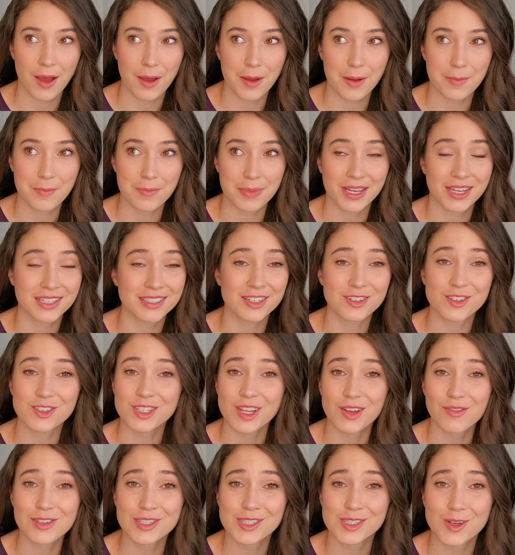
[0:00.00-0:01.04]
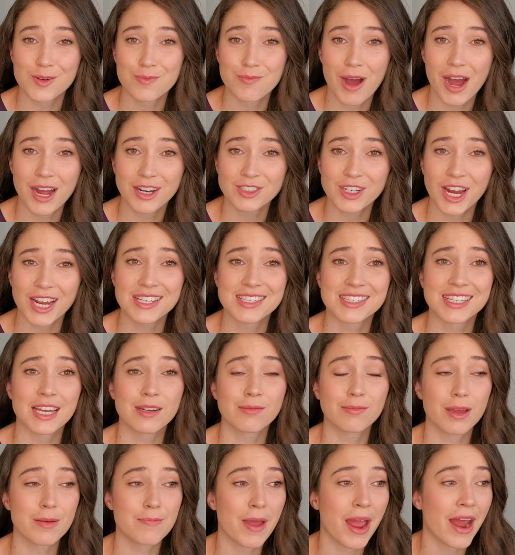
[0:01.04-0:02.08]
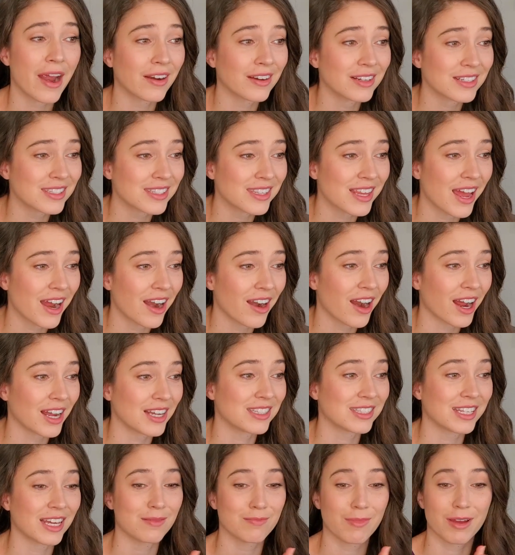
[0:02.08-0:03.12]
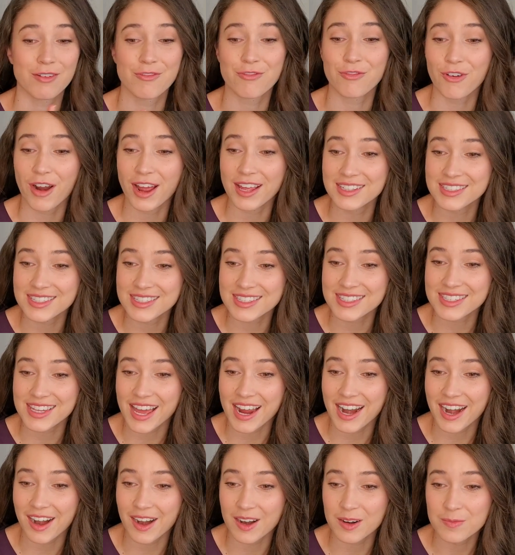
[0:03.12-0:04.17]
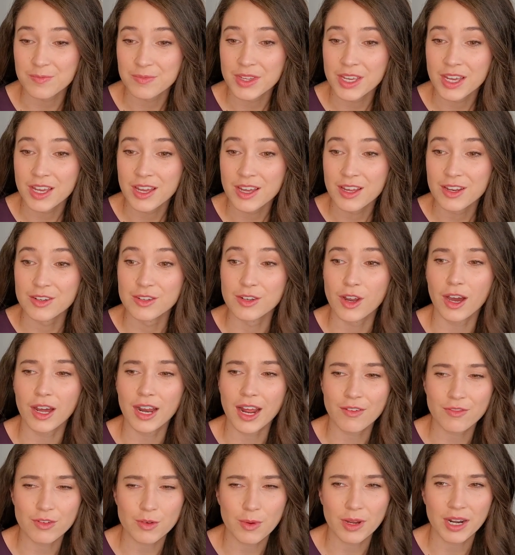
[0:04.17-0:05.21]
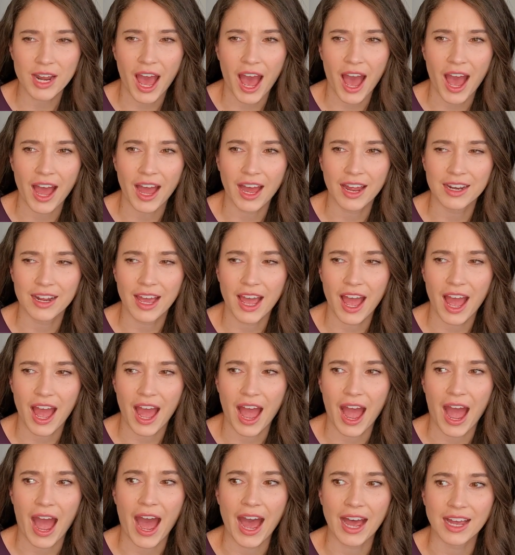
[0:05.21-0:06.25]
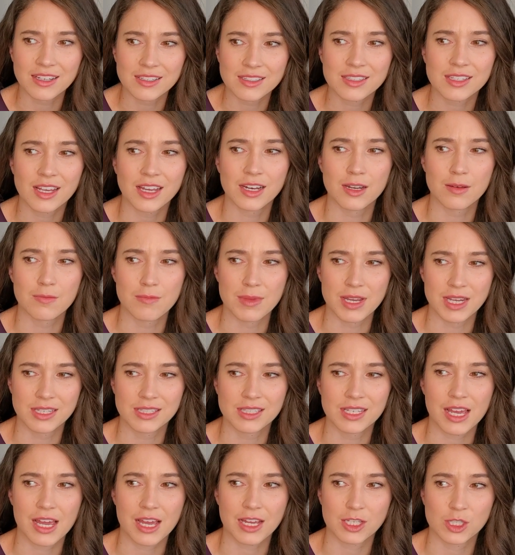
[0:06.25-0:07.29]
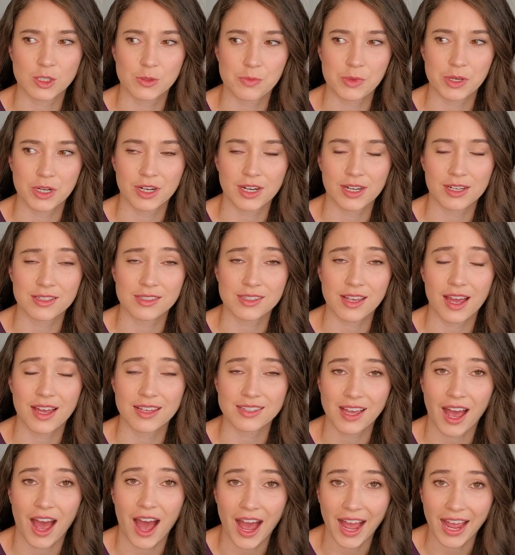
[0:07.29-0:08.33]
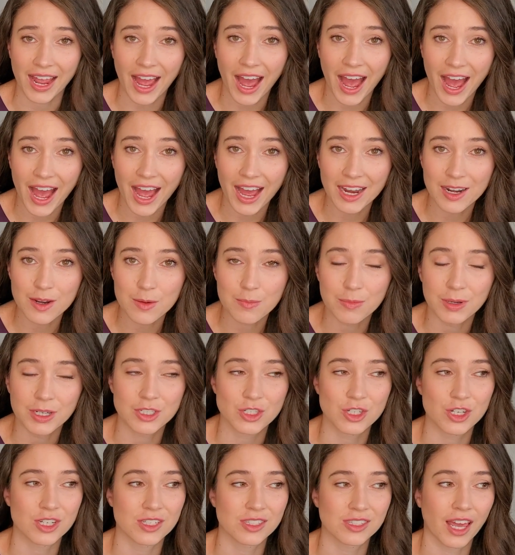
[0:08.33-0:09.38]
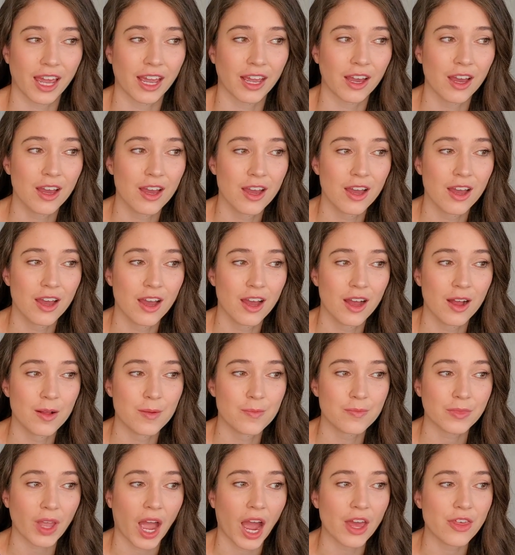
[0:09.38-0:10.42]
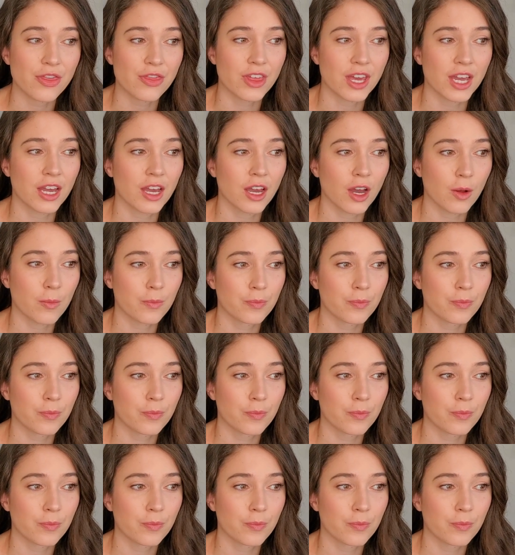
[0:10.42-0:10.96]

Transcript: because I just love it so much. I sent my parents there, I sent my friends there. Not everyone had as an amazing experience as I had, but just like, I think